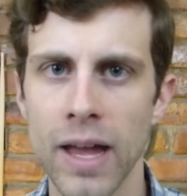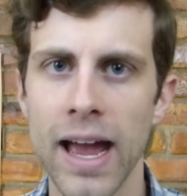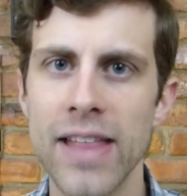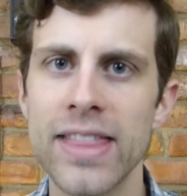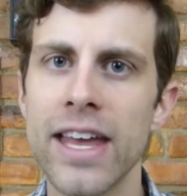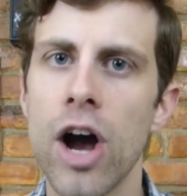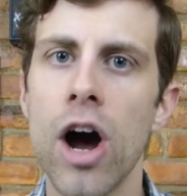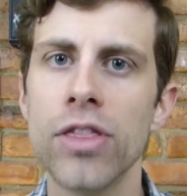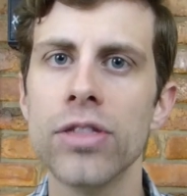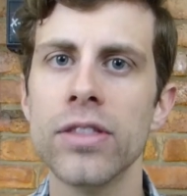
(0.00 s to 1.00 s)
and then
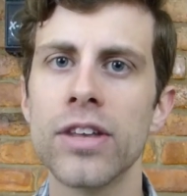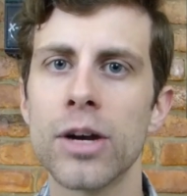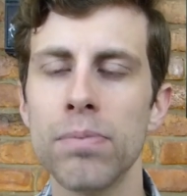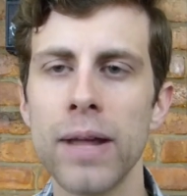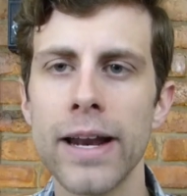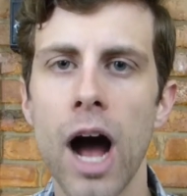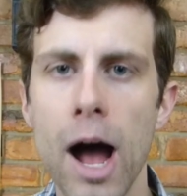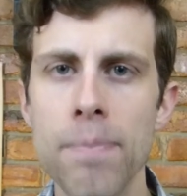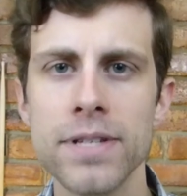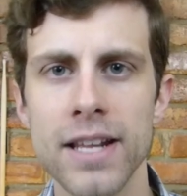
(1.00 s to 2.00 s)
on the complete
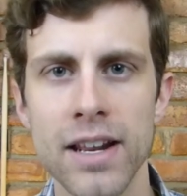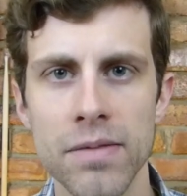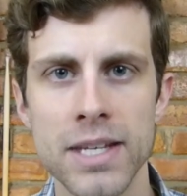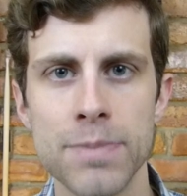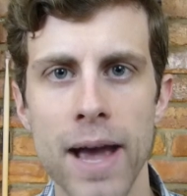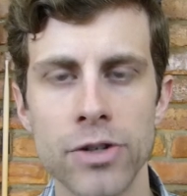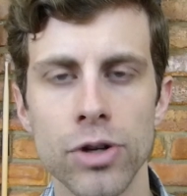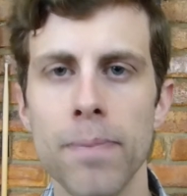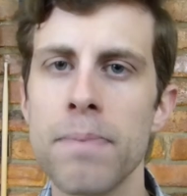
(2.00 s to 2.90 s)
opposite end of the spectrum,